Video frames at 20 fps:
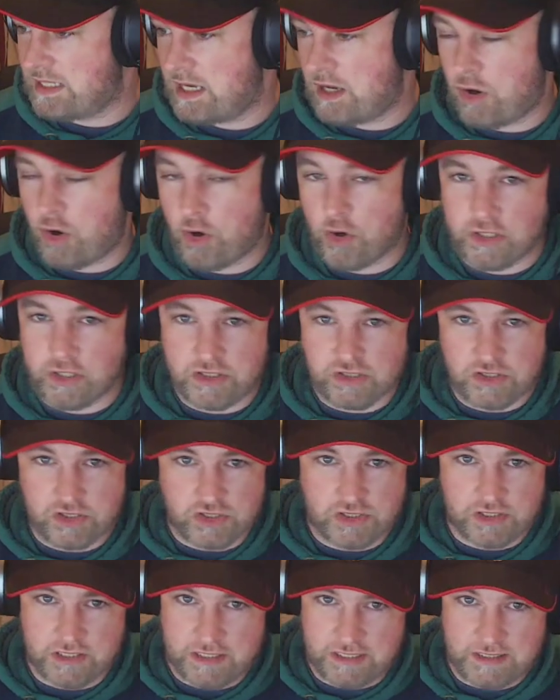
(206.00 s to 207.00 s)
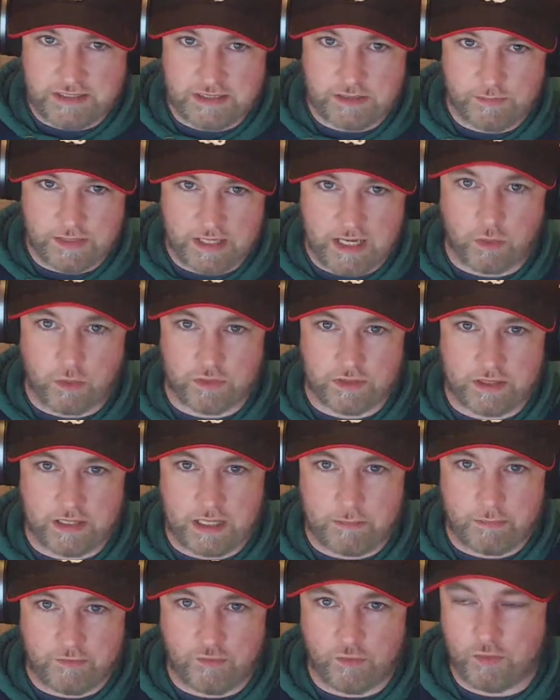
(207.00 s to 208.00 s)
as that, or you just need to be out
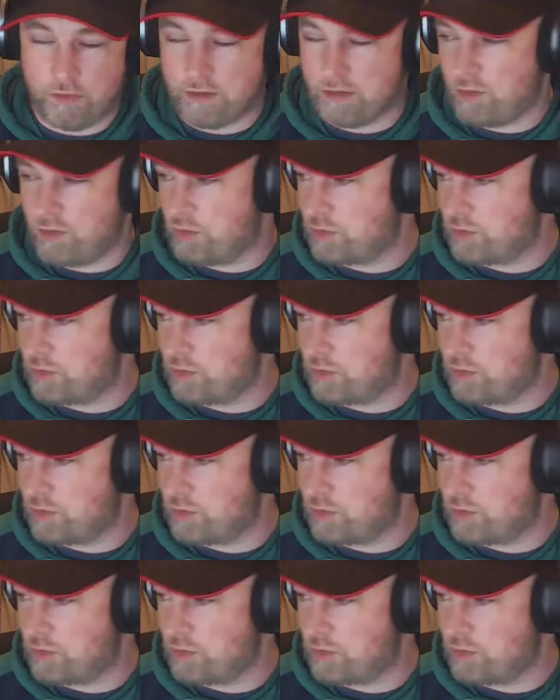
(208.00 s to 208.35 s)
of there before it